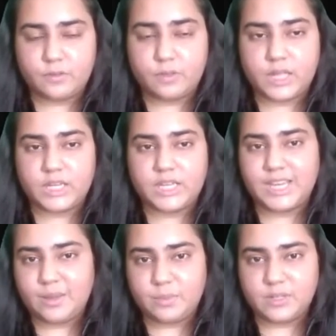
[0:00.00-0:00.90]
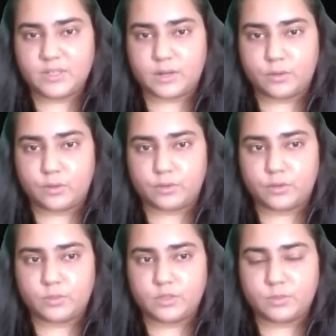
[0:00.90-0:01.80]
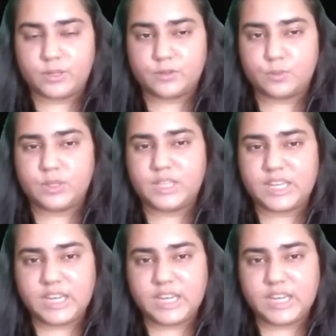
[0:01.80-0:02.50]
than k-means algorithms because with